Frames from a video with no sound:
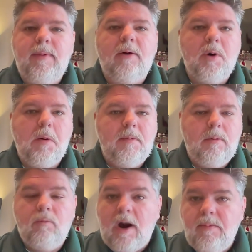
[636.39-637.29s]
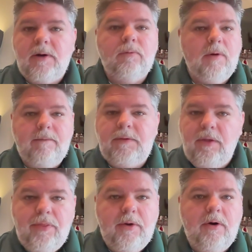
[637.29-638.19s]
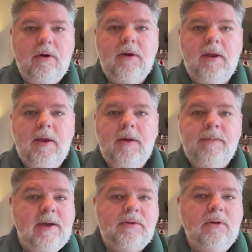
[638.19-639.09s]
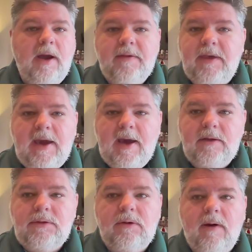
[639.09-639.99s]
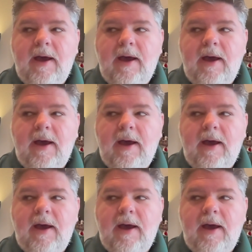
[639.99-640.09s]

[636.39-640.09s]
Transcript: about Robert Griffin III, I do like the guy. I do.